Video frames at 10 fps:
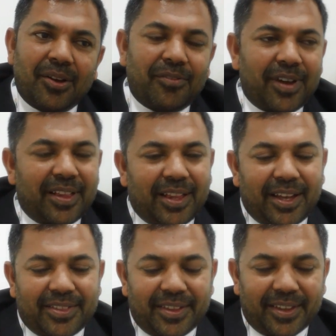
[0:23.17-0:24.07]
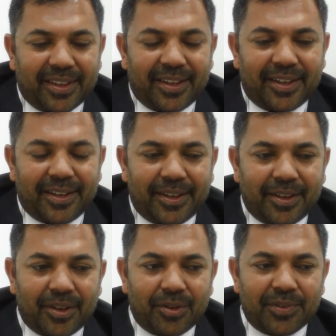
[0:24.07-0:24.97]
Well, I think uh,
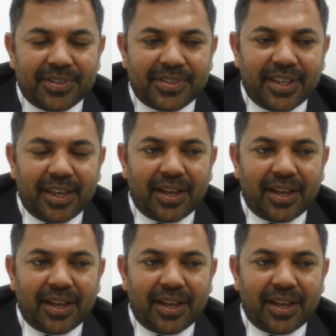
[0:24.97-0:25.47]
we'll see.